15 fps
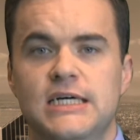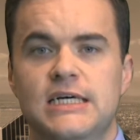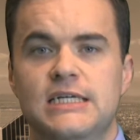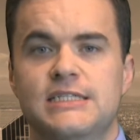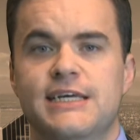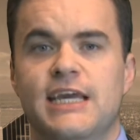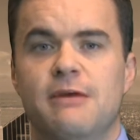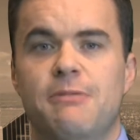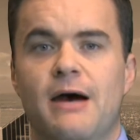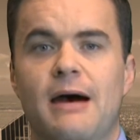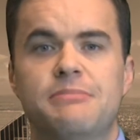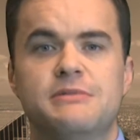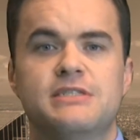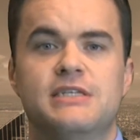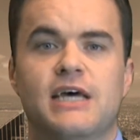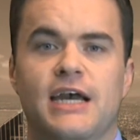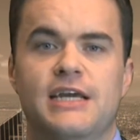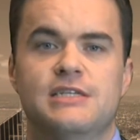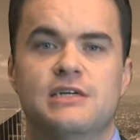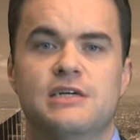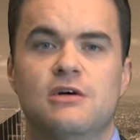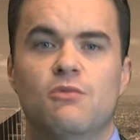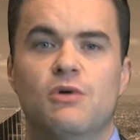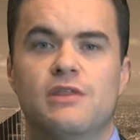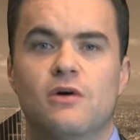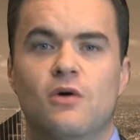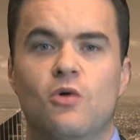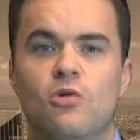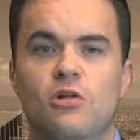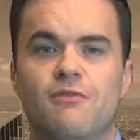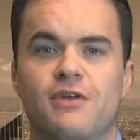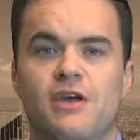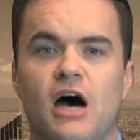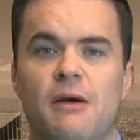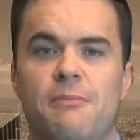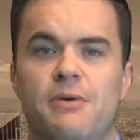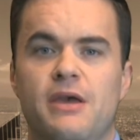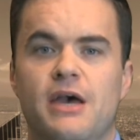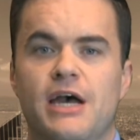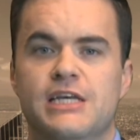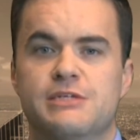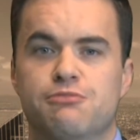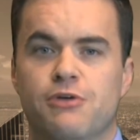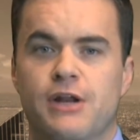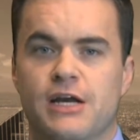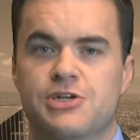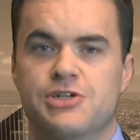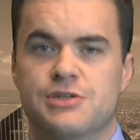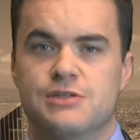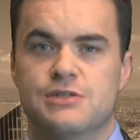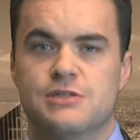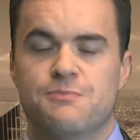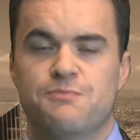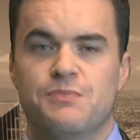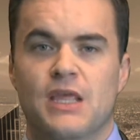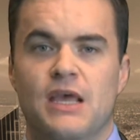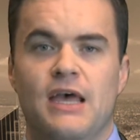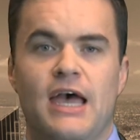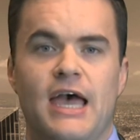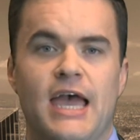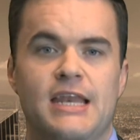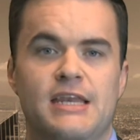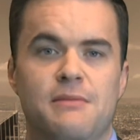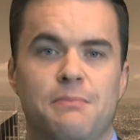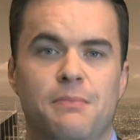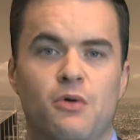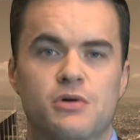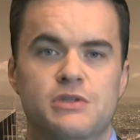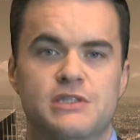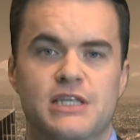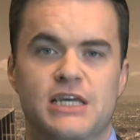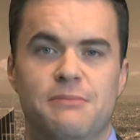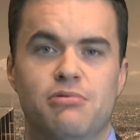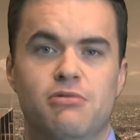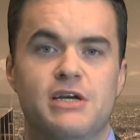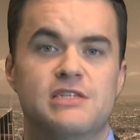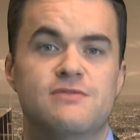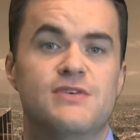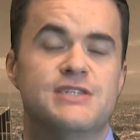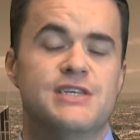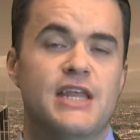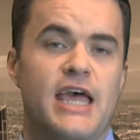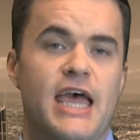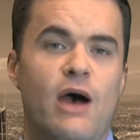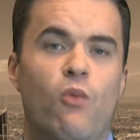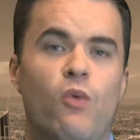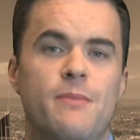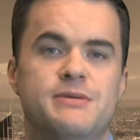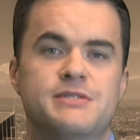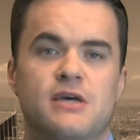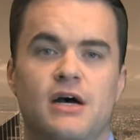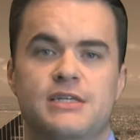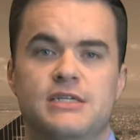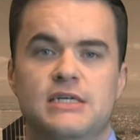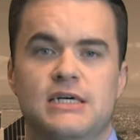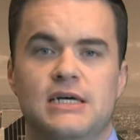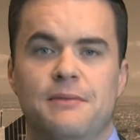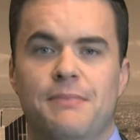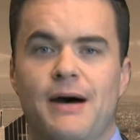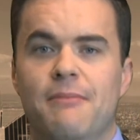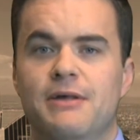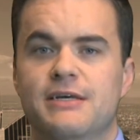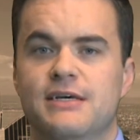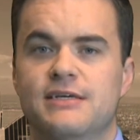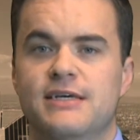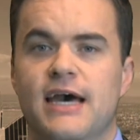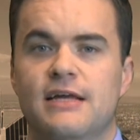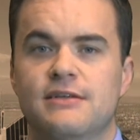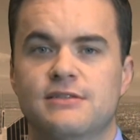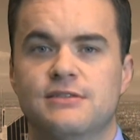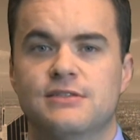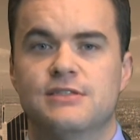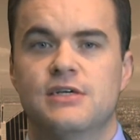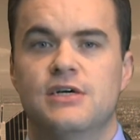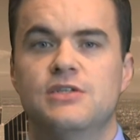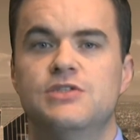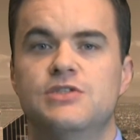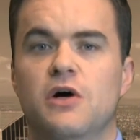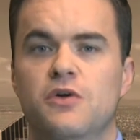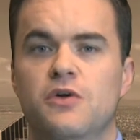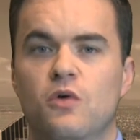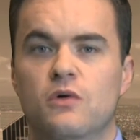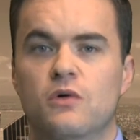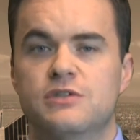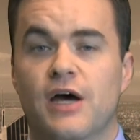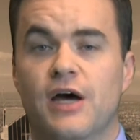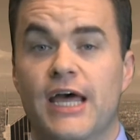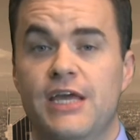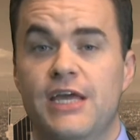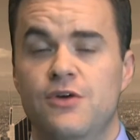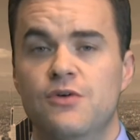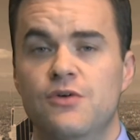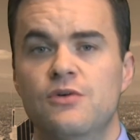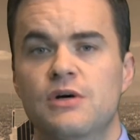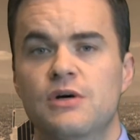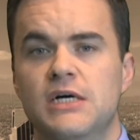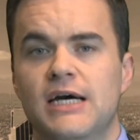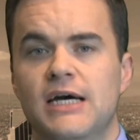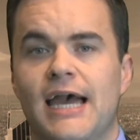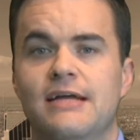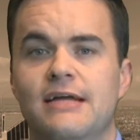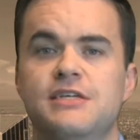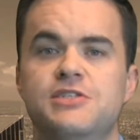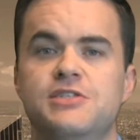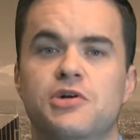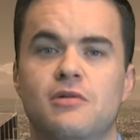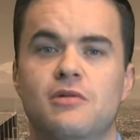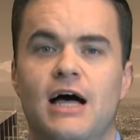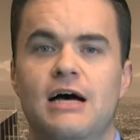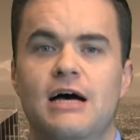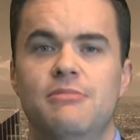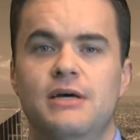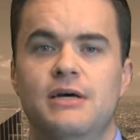to keep up to date with all of the IPA's productions. And importantly, please visit our website, publicaccountants.org.au, our digital hub